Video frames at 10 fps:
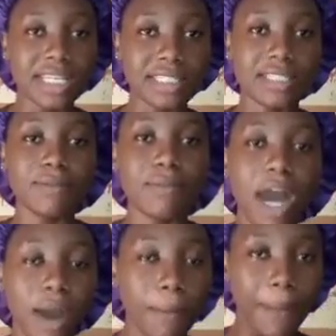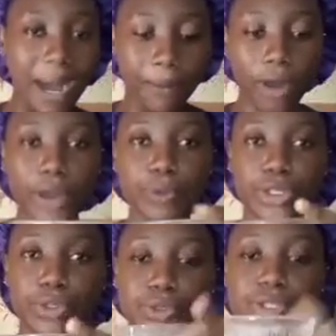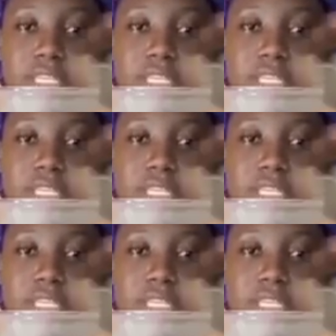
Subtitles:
The palm oil we use